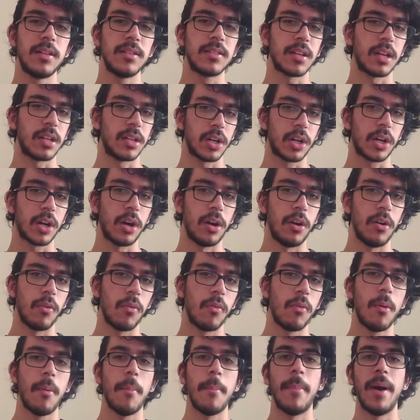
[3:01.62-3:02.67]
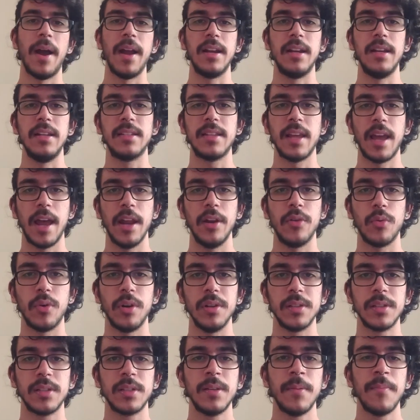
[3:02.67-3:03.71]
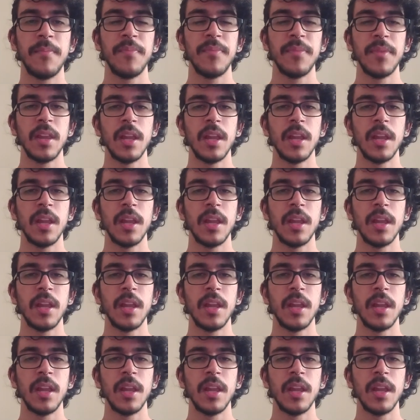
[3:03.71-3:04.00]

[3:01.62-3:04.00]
inside the kernel, by this address.